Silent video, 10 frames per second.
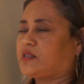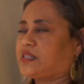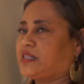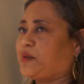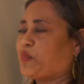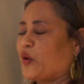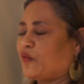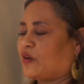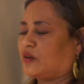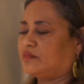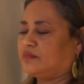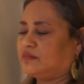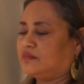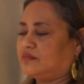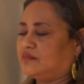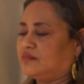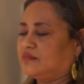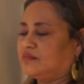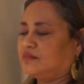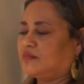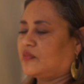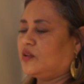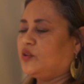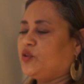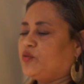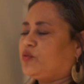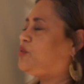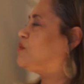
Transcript: sleepover. You knew you